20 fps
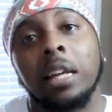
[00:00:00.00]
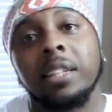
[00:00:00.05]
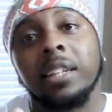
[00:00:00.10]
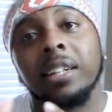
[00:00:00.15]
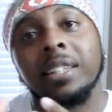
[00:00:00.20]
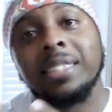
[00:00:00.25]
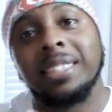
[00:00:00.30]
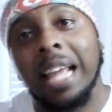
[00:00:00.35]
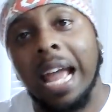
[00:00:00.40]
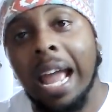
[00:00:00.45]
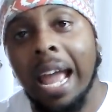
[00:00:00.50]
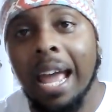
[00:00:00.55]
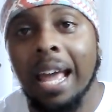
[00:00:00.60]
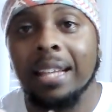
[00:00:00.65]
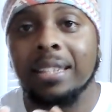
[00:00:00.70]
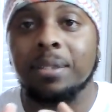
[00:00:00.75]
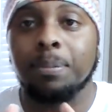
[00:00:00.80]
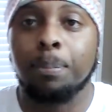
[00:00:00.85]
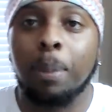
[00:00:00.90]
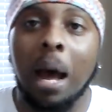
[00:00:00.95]
Now, their
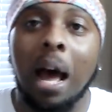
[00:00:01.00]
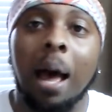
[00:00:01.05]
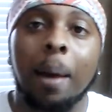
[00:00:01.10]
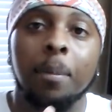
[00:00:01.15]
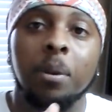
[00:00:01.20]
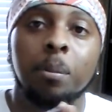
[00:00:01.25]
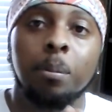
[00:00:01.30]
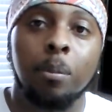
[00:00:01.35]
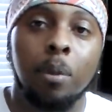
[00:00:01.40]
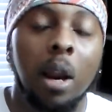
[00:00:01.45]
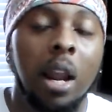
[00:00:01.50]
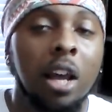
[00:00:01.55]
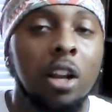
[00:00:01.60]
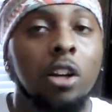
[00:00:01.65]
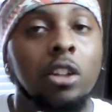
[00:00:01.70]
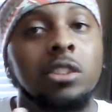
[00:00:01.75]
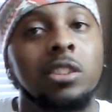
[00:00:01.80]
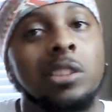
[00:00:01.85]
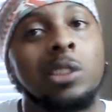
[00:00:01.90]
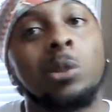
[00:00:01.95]
dads, Bob and
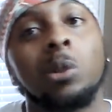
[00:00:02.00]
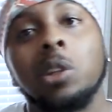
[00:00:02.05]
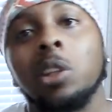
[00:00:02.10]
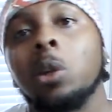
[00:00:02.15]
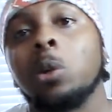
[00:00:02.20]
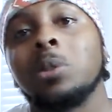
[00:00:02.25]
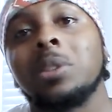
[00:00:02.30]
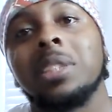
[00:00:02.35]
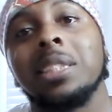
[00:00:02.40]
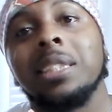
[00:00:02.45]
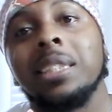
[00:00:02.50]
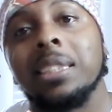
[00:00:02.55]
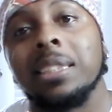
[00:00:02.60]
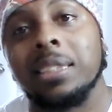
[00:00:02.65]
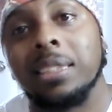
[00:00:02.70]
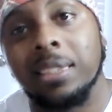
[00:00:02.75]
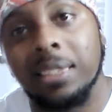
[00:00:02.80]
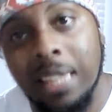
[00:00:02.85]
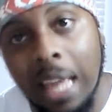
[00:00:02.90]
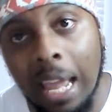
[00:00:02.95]
Brad, are still close to
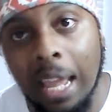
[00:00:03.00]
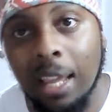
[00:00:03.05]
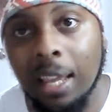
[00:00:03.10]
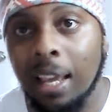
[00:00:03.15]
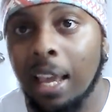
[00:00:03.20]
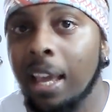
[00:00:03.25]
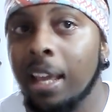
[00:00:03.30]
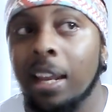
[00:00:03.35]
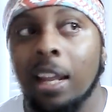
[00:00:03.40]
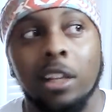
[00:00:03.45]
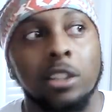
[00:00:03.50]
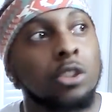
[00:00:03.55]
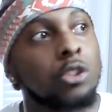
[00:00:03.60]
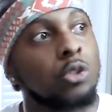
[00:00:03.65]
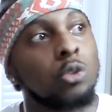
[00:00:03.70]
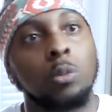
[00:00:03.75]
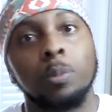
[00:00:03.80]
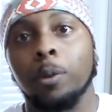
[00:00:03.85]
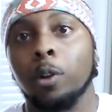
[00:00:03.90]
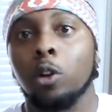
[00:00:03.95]
this day, and as
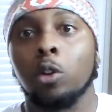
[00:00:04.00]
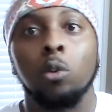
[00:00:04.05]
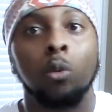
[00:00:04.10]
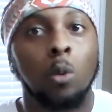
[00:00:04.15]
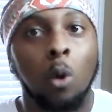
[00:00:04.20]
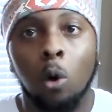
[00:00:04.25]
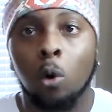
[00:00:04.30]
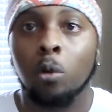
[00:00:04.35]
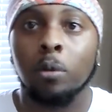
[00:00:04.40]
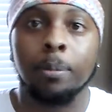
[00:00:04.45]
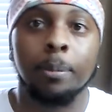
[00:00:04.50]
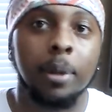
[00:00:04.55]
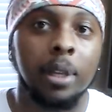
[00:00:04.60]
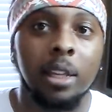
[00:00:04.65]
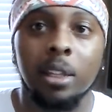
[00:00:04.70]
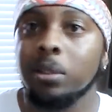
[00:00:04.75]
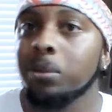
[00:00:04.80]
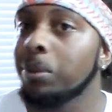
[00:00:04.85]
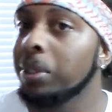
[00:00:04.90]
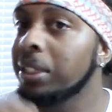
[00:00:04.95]
super grown
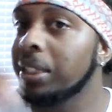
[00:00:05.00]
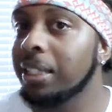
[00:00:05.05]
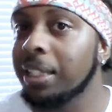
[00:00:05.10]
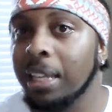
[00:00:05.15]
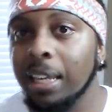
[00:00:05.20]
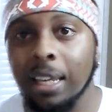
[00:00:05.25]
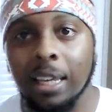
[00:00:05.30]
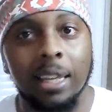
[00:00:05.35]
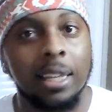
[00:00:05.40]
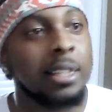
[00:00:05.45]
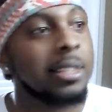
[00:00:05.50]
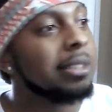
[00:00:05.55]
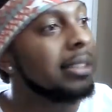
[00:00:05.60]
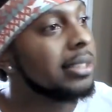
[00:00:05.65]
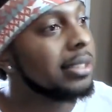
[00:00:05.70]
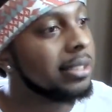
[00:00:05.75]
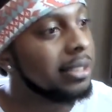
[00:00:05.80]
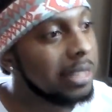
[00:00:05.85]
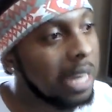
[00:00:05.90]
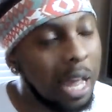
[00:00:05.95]
men with
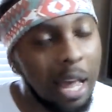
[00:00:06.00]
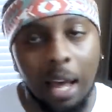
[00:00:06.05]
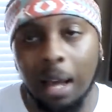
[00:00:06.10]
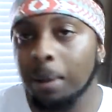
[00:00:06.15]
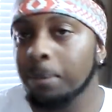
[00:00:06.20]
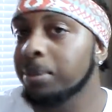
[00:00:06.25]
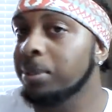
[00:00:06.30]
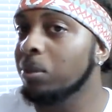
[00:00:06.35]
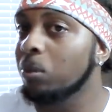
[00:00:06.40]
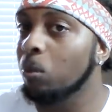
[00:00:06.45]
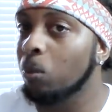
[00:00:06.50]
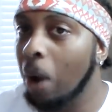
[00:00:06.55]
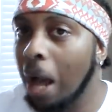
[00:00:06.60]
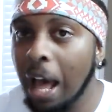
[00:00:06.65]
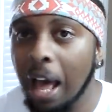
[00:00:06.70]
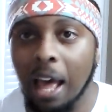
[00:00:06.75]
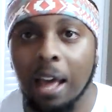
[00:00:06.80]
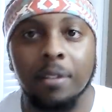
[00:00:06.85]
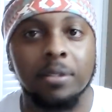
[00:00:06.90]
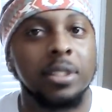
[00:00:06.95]
kids and jobs and
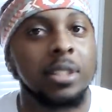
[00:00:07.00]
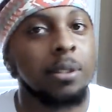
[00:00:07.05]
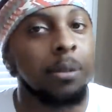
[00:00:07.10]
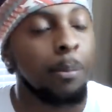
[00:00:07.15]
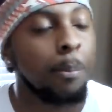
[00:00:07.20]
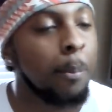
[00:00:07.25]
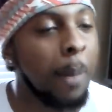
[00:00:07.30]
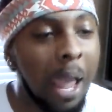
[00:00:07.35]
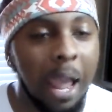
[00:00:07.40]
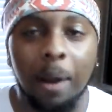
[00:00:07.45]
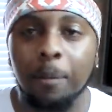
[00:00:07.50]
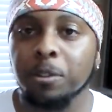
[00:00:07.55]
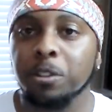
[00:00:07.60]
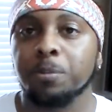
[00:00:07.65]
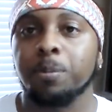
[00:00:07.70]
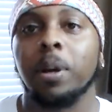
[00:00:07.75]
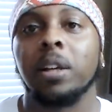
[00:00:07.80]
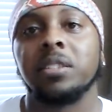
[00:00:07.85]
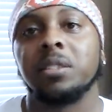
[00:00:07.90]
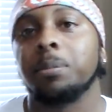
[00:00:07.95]
wives and mad
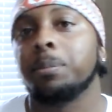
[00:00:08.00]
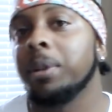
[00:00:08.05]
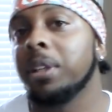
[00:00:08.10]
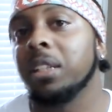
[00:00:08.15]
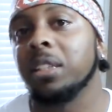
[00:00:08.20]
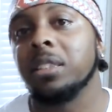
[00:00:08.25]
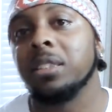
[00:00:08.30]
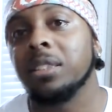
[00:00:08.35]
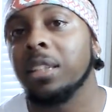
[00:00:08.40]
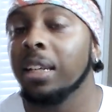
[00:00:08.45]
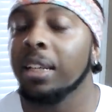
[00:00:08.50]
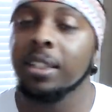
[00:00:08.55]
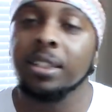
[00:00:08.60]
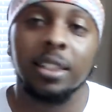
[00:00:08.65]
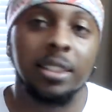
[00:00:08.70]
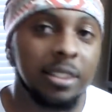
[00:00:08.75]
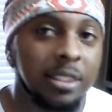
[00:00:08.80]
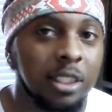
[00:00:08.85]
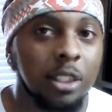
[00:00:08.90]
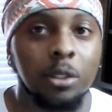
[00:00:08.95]
responsibilities,
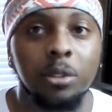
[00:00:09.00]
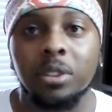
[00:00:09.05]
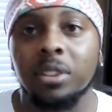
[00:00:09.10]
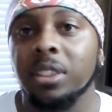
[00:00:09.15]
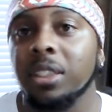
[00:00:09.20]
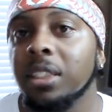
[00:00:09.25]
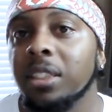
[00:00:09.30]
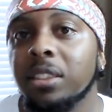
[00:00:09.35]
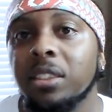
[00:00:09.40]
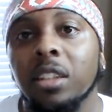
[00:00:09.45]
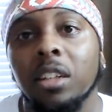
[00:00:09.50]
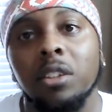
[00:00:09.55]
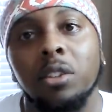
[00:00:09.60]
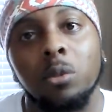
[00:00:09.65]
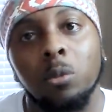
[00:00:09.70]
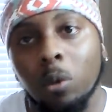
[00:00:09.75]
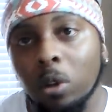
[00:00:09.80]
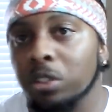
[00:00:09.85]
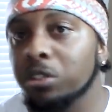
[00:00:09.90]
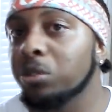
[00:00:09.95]
they still see each
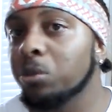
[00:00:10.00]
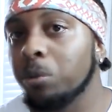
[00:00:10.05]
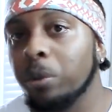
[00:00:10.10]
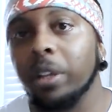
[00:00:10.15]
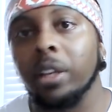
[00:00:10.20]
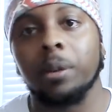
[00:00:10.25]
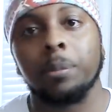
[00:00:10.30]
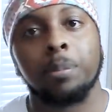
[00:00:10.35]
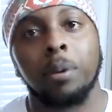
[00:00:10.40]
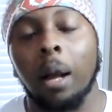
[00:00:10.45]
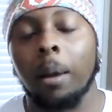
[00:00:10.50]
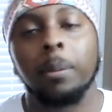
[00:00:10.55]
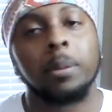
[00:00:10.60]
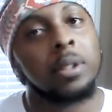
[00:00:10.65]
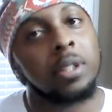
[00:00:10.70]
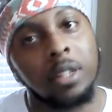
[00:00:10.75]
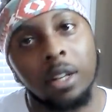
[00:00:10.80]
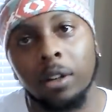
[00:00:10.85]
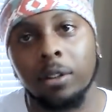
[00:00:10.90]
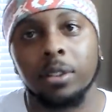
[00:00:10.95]
other once a week,
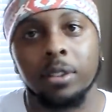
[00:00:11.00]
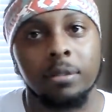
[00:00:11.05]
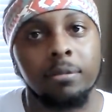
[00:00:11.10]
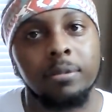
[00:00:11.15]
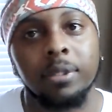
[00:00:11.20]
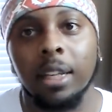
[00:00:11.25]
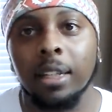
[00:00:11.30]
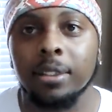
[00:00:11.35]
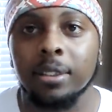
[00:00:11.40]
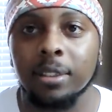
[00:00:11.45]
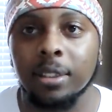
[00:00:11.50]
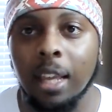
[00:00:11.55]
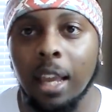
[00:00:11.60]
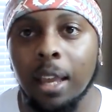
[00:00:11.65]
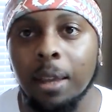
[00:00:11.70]
probably to go to Texas